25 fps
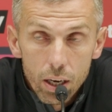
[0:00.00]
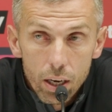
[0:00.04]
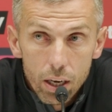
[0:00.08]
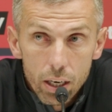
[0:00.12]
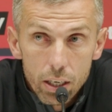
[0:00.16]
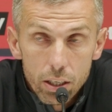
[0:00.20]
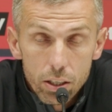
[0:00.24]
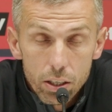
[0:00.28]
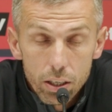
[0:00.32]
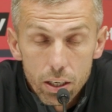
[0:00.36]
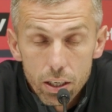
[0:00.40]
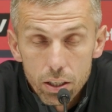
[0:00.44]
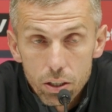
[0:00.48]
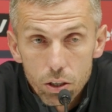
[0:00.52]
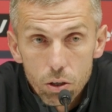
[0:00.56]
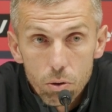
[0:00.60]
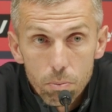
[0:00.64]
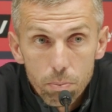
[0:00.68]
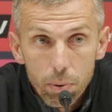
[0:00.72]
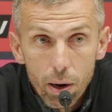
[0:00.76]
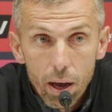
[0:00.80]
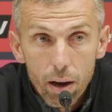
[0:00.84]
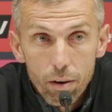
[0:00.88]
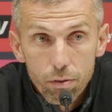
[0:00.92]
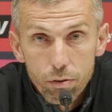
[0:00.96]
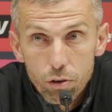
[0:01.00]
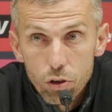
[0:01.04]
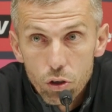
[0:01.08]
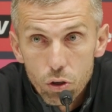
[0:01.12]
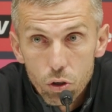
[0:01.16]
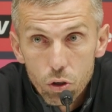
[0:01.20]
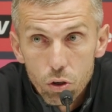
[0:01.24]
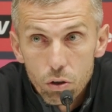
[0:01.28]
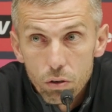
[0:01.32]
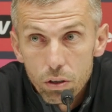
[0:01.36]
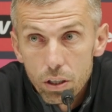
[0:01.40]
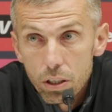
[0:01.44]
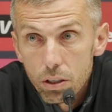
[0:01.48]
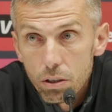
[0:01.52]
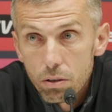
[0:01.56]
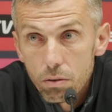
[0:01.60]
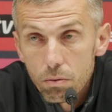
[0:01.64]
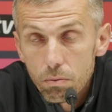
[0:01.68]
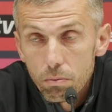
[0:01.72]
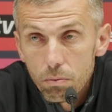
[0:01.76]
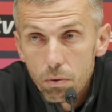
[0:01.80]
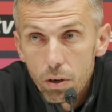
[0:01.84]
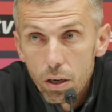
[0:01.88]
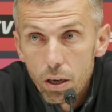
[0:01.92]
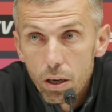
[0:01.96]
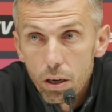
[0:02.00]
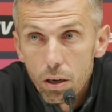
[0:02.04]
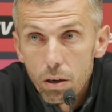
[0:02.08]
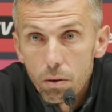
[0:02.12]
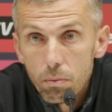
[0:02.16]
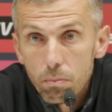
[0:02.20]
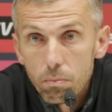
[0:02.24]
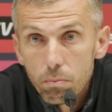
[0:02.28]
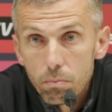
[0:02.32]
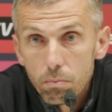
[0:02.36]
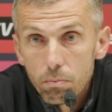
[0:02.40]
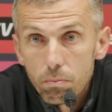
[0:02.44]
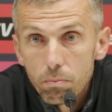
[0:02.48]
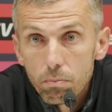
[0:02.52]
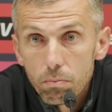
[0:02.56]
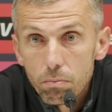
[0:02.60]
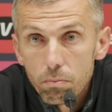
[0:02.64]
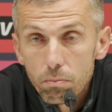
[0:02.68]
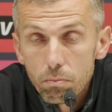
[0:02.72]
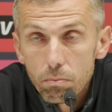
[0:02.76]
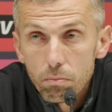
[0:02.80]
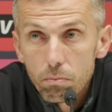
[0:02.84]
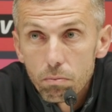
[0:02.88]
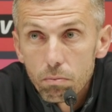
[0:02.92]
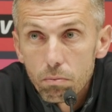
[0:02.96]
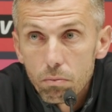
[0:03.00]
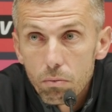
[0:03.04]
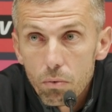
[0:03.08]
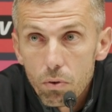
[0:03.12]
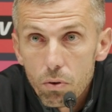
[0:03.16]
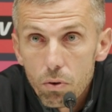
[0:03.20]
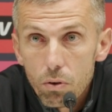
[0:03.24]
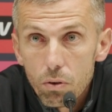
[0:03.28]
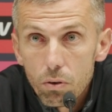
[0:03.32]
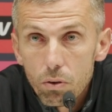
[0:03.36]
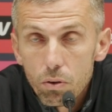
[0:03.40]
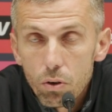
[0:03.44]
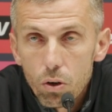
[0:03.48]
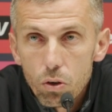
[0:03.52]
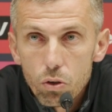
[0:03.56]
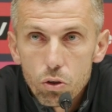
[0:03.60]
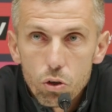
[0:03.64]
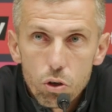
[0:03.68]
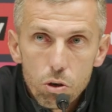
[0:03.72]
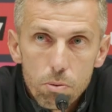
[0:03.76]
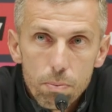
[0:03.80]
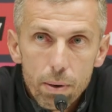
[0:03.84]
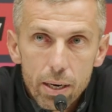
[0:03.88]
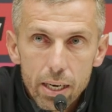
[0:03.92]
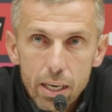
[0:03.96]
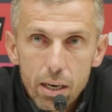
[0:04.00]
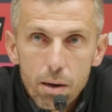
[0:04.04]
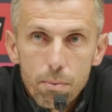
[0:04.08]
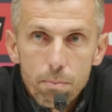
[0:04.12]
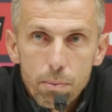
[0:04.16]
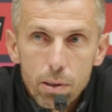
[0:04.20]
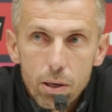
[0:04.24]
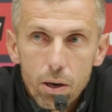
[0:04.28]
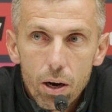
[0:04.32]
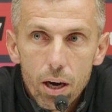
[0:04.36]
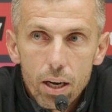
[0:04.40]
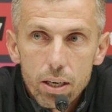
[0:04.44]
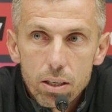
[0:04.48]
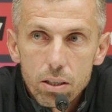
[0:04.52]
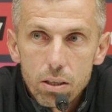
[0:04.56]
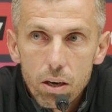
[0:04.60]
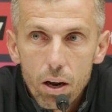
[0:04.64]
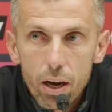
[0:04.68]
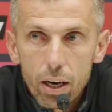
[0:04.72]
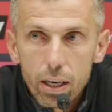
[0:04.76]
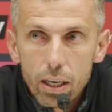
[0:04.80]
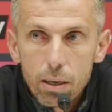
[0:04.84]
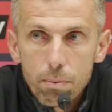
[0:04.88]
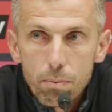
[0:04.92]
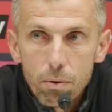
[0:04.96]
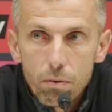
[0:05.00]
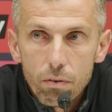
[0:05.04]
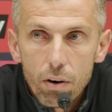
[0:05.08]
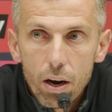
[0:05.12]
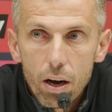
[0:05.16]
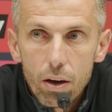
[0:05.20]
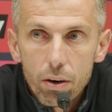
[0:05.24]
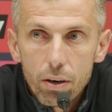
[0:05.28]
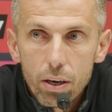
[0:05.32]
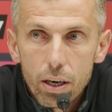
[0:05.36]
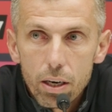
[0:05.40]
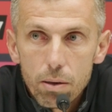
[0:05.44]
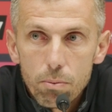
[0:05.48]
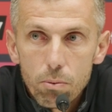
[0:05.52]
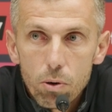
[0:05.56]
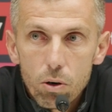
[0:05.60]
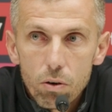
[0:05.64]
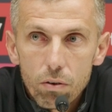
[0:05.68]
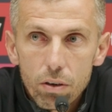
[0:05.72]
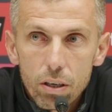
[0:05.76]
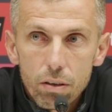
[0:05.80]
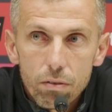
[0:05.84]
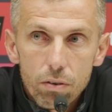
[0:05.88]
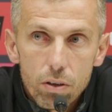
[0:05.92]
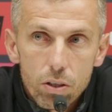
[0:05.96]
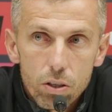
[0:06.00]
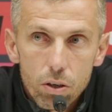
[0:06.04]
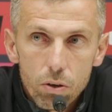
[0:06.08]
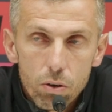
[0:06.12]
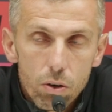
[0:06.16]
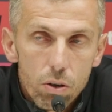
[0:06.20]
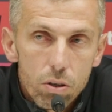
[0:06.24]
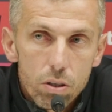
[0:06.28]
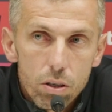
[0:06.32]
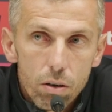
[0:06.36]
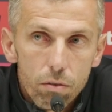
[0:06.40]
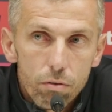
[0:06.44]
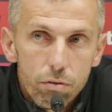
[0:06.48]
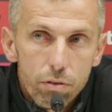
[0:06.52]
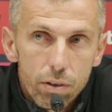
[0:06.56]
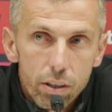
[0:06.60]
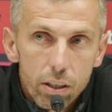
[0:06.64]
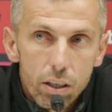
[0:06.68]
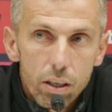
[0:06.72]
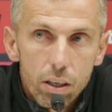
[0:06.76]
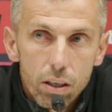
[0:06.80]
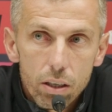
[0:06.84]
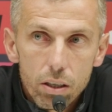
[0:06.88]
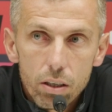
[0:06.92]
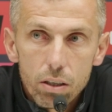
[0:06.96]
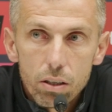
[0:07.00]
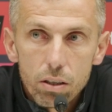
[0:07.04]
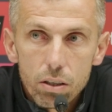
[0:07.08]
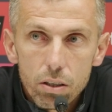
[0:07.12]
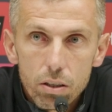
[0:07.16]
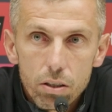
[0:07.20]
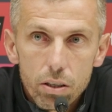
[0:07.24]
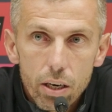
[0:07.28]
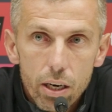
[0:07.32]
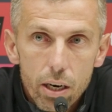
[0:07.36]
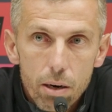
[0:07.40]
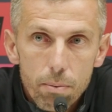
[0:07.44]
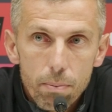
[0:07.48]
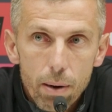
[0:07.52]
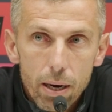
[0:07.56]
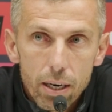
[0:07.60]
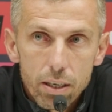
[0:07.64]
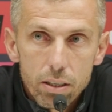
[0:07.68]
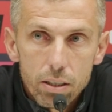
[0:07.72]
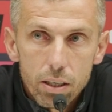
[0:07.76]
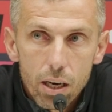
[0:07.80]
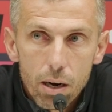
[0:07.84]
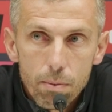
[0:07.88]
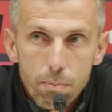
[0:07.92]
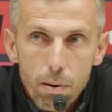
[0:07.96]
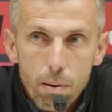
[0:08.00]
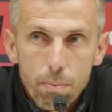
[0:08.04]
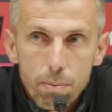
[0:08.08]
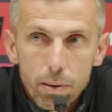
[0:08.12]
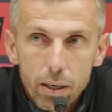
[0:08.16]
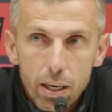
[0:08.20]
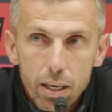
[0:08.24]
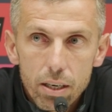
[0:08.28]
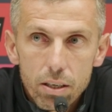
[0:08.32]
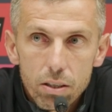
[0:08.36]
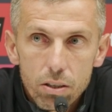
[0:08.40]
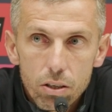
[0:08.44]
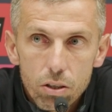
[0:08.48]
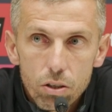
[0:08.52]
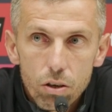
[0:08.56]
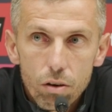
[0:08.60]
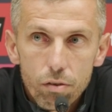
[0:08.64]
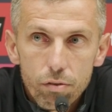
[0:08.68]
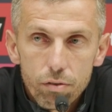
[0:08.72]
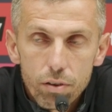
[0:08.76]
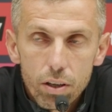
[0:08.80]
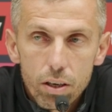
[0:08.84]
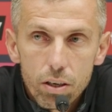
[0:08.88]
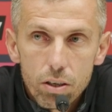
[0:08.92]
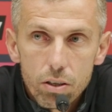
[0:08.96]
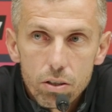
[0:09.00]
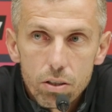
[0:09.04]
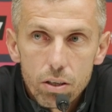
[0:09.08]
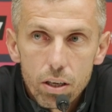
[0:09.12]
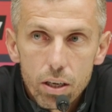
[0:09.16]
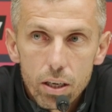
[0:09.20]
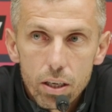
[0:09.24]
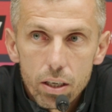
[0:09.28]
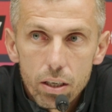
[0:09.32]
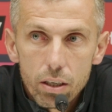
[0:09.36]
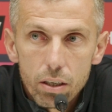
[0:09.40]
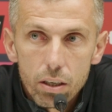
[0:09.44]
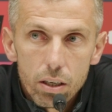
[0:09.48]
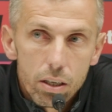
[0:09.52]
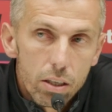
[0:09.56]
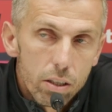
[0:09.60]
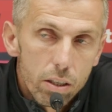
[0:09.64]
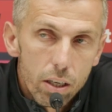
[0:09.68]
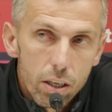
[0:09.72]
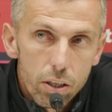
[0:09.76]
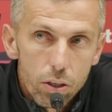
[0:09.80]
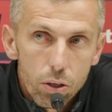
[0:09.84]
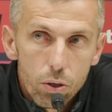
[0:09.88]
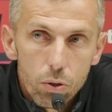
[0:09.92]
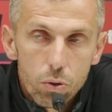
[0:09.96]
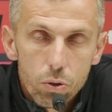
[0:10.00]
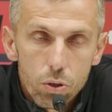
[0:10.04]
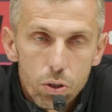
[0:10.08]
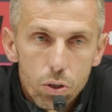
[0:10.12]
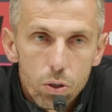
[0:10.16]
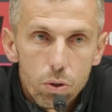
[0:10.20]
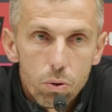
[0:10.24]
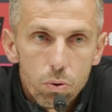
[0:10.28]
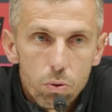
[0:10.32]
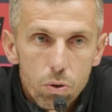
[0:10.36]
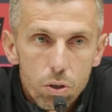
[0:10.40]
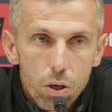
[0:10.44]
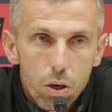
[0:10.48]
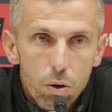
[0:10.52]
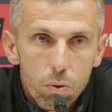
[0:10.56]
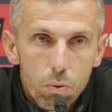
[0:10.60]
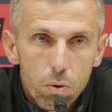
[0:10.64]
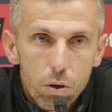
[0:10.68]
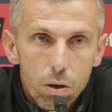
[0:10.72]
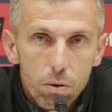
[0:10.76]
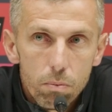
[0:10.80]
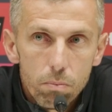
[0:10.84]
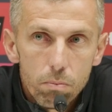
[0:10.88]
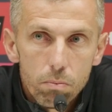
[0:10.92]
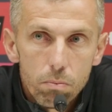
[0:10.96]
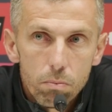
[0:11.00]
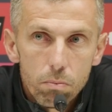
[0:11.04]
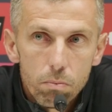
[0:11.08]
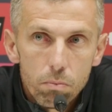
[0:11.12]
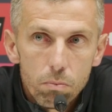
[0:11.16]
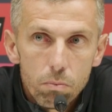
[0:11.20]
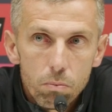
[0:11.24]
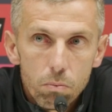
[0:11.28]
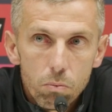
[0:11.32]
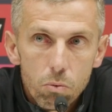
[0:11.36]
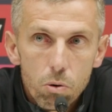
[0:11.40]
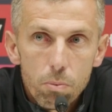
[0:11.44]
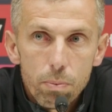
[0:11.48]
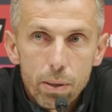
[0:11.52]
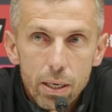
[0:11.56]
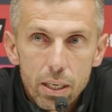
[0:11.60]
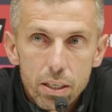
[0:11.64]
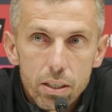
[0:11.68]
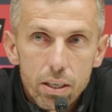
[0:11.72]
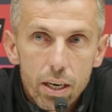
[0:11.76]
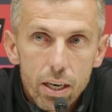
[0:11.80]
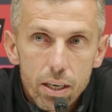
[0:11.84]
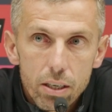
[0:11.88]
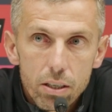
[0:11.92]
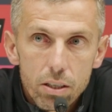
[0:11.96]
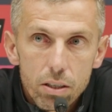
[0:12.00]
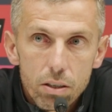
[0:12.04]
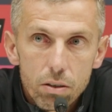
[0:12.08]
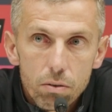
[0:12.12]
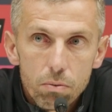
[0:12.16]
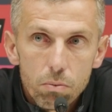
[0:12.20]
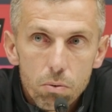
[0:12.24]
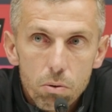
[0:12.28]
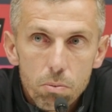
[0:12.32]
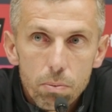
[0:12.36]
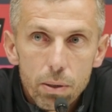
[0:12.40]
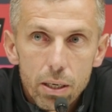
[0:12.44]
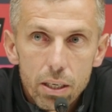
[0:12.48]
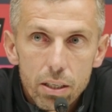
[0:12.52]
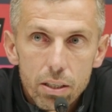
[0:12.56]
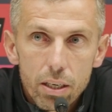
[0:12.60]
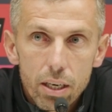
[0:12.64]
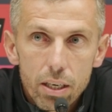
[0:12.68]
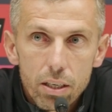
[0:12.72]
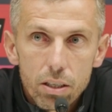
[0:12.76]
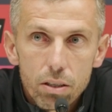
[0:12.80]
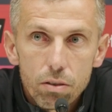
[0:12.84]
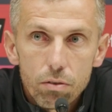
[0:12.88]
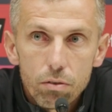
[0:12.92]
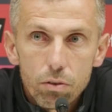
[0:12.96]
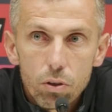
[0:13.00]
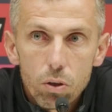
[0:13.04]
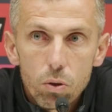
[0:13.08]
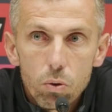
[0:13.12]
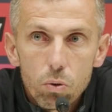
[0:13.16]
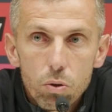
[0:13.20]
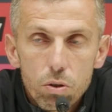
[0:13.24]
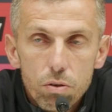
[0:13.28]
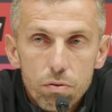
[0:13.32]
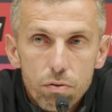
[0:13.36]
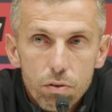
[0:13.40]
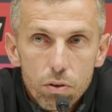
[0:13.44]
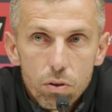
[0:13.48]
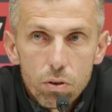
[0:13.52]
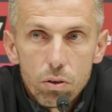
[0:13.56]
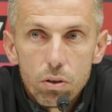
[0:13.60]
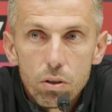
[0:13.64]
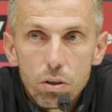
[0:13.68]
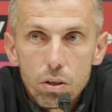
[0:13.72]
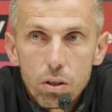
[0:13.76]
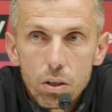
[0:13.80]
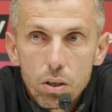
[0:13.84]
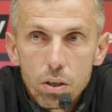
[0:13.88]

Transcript: he's he's a good player for sure. He's um, not too many number nines like him around anymore either. So not something that centre backs come up against as often as they as they used to. So um, will be a test. Will be a test, of course, for